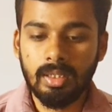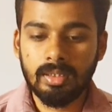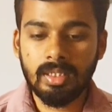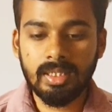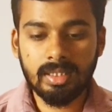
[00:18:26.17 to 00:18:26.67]

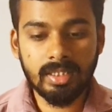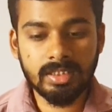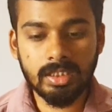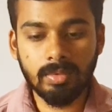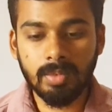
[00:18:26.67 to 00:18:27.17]
The decrease
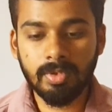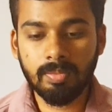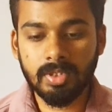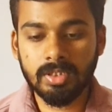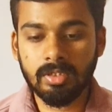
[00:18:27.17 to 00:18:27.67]
in the vapor
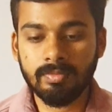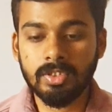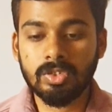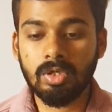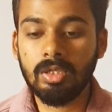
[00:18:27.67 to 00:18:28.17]
pressure of the
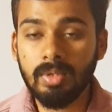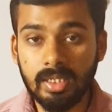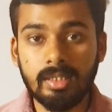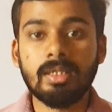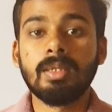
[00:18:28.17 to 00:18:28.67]

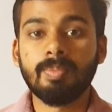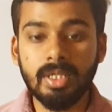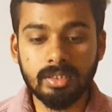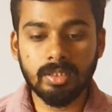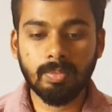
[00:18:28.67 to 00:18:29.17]
solvent
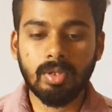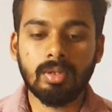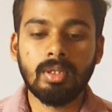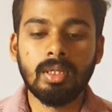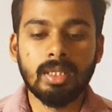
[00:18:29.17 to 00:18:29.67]
depends
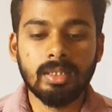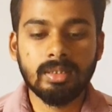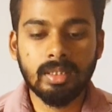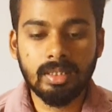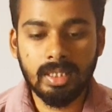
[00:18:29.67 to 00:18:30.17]
upon
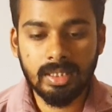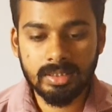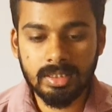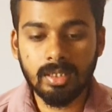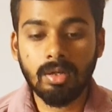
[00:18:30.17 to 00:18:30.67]
the
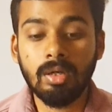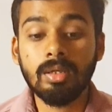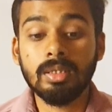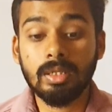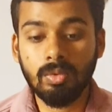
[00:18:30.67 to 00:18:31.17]
nature or
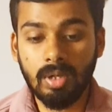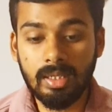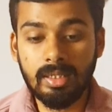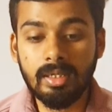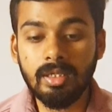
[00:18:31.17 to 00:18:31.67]
the
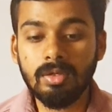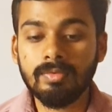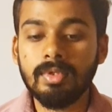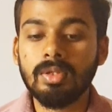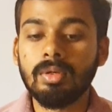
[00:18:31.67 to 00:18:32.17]
quantity of
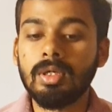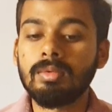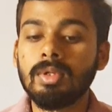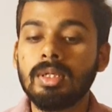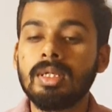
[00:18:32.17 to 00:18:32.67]
the
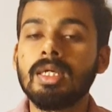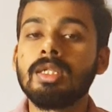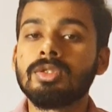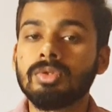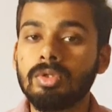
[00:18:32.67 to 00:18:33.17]

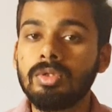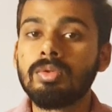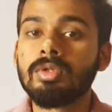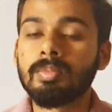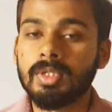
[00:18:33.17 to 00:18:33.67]
non-volatile
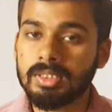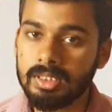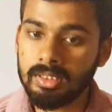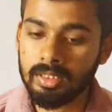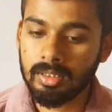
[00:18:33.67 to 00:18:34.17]
solute
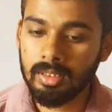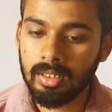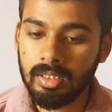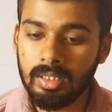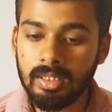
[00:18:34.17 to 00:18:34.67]
present
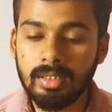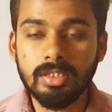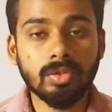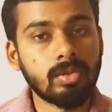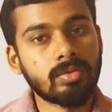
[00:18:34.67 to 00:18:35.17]
in the
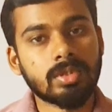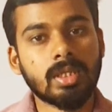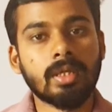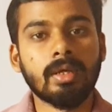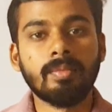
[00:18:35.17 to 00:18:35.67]
solution.